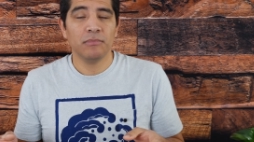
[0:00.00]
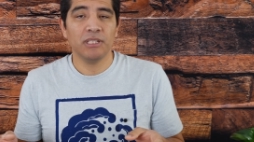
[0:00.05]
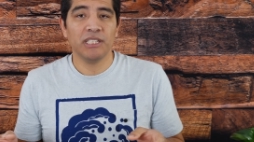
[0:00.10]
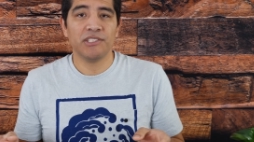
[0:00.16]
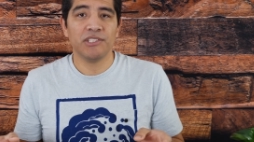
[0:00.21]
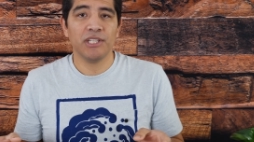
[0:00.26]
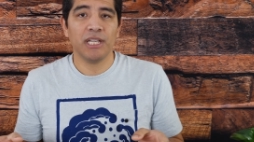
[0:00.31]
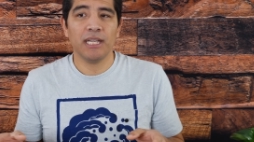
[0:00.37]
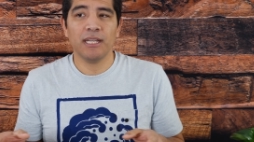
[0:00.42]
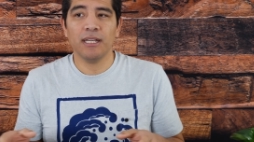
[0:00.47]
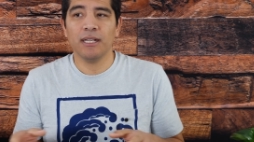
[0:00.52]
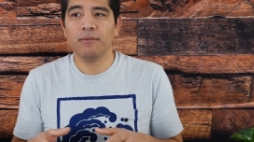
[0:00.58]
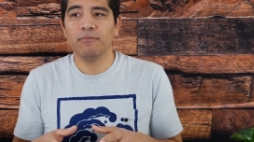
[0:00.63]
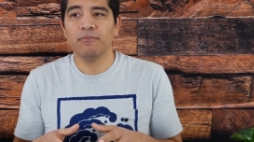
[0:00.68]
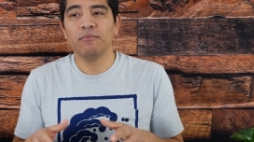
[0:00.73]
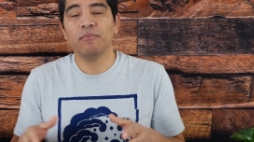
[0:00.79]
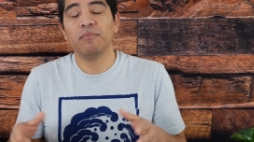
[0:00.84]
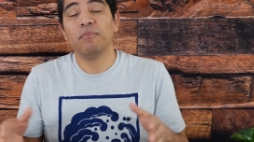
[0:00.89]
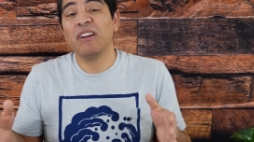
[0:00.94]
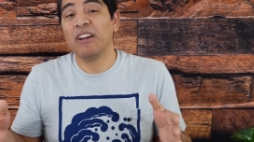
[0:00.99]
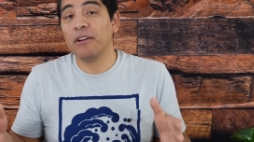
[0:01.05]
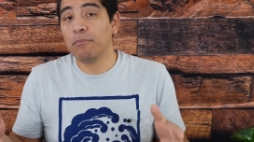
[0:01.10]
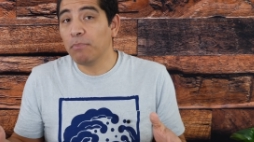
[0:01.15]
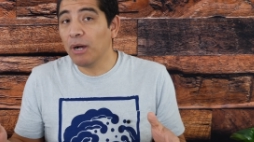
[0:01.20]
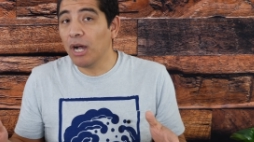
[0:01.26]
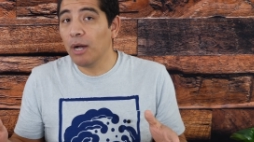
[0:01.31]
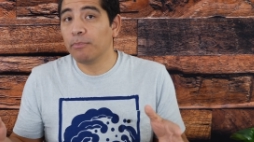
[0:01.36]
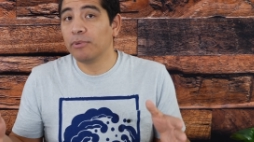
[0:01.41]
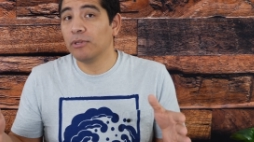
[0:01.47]
let's say, uh, very
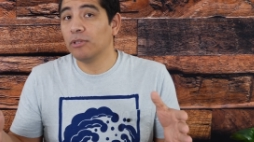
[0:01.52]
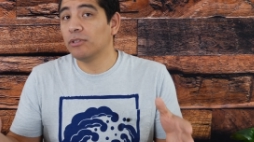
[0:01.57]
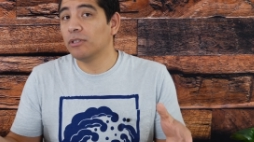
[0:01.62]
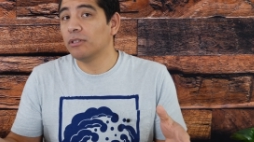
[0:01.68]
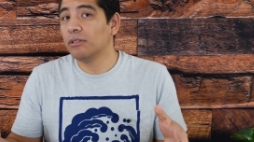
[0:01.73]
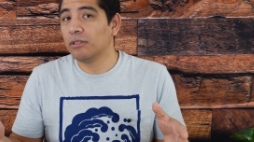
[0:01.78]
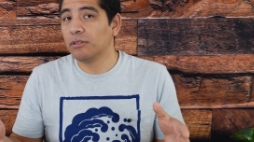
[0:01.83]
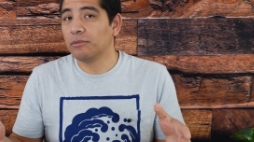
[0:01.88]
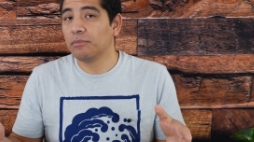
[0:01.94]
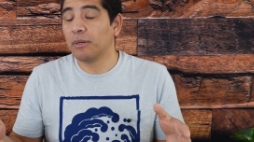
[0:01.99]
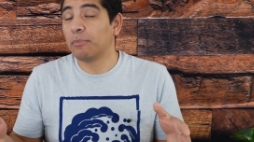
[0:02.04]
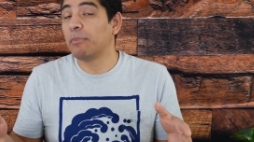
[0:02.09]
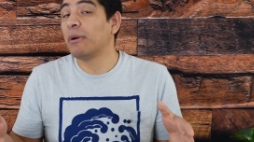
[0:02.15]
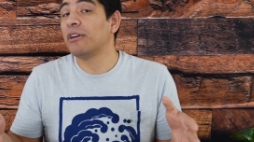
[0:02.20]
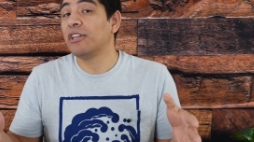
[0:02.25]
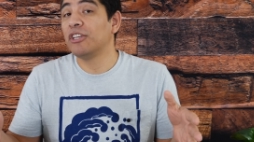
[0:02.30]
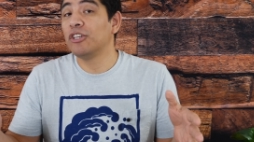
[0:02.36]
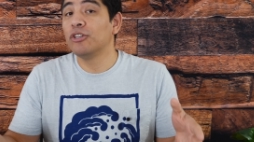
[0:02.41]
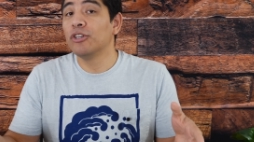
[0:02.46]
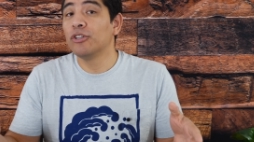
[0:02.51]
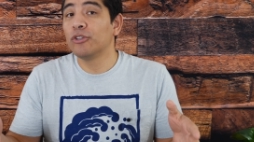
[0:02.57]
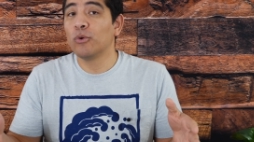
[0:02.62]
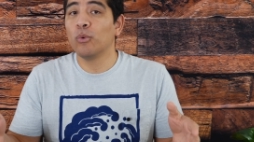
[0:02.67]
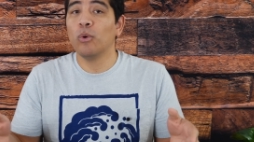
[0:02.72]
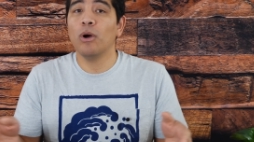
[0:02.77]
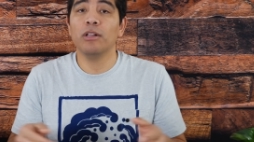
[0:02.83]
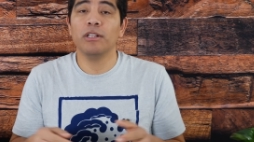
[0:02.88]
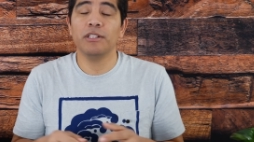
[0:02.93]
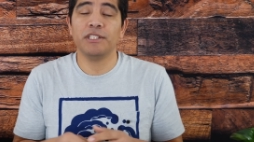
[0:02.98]
popular or a pretty good
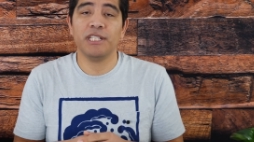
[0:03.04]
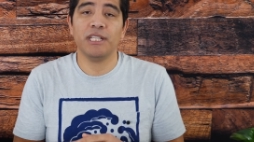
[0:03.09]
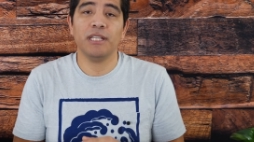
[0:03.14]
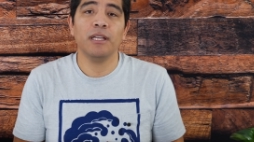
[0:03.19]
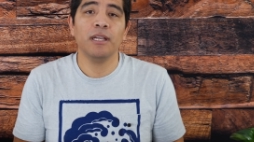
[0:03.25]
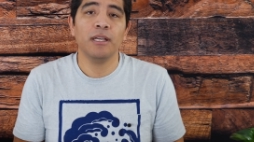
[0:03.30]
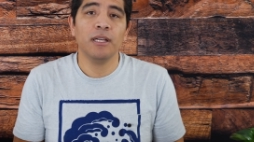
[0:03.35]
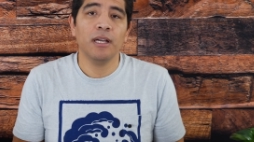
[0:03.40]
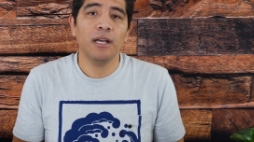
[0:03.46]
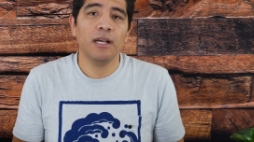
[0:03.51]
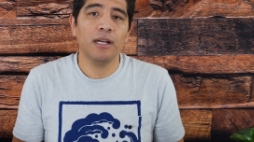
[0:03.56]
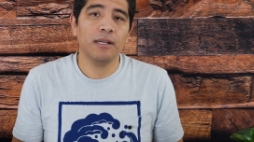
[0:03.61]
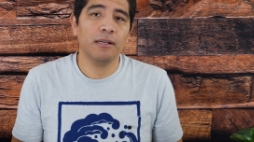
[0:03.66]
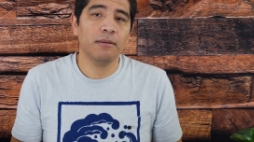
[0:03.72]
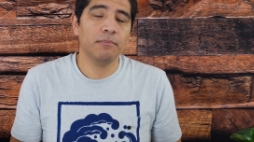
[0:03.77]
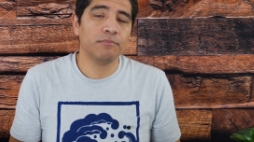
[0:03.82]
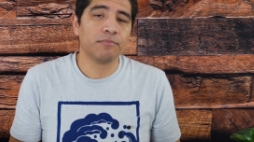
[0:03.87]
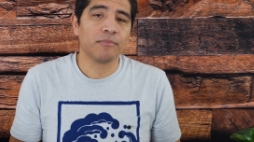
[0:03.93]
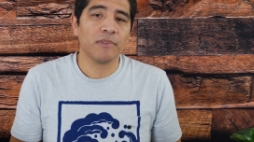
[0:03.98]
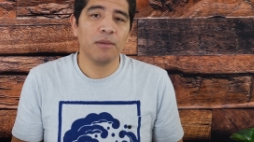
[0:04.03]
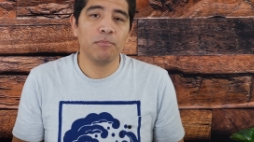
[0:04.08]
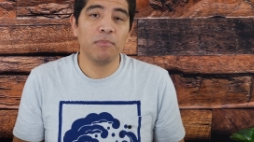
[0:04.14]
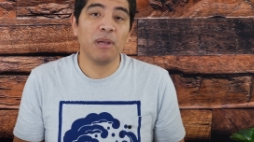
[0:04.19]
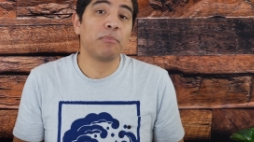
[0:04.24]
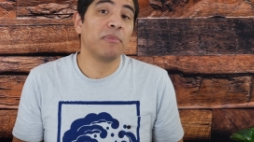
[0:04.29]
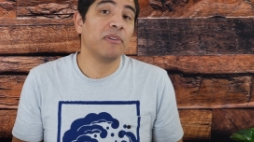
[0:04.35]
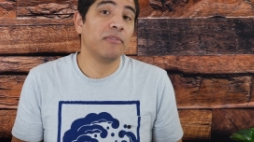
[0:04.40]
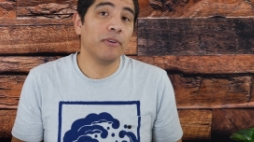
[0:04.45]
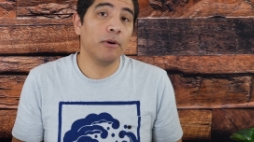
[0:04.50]
quality um,
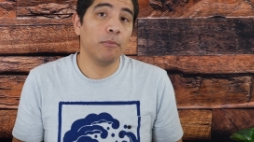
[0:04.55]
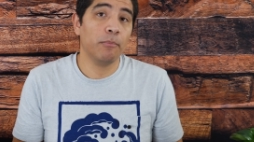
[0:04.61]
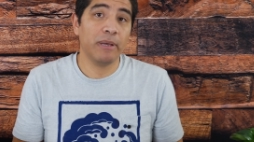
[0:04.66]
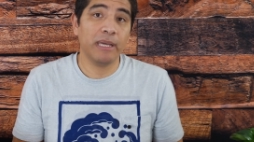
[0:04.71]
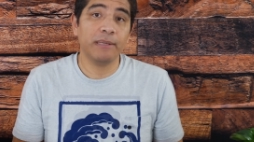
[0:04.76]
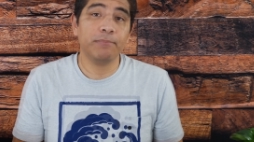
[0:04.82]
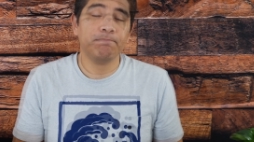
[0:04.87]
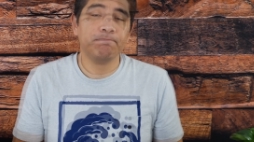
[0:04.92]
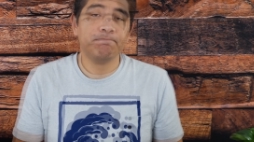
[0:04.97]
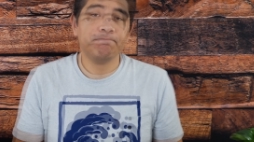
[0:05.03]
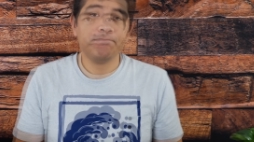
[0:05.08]
memory foam bed.